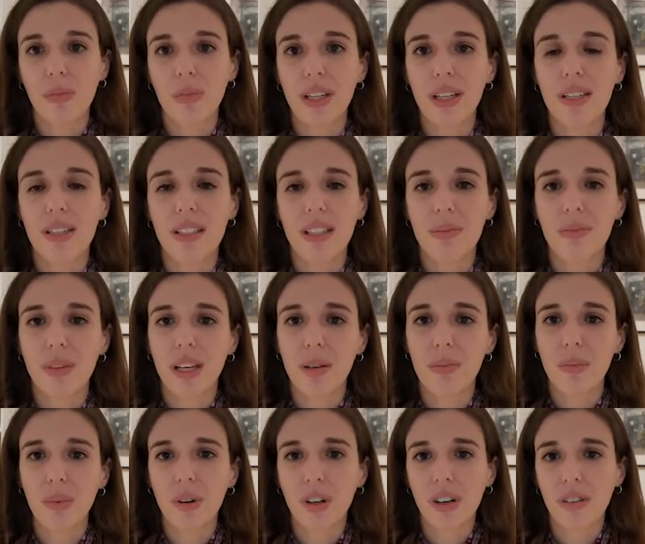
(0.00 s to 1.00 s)
piece can make
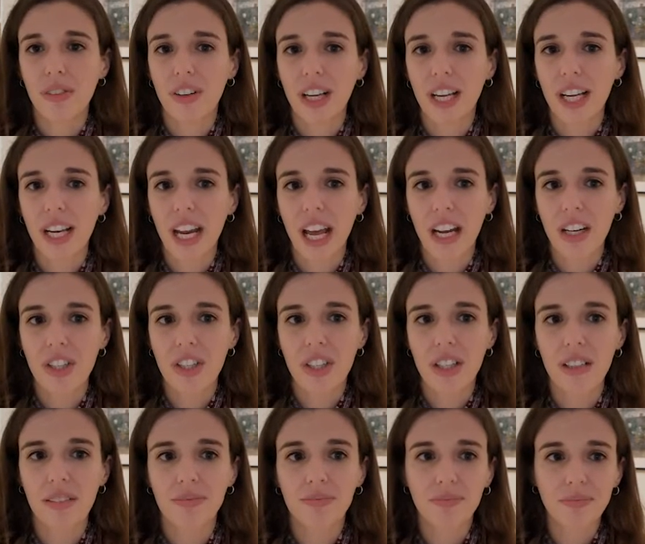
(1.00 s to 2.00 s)
more of a
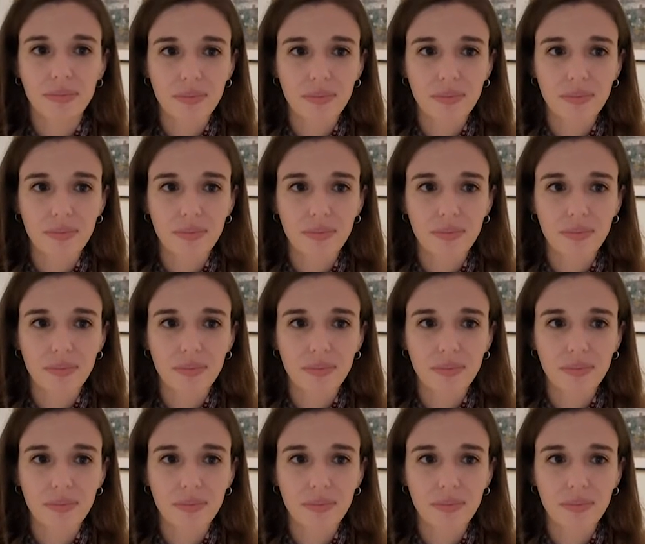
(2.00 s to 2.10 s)
connection.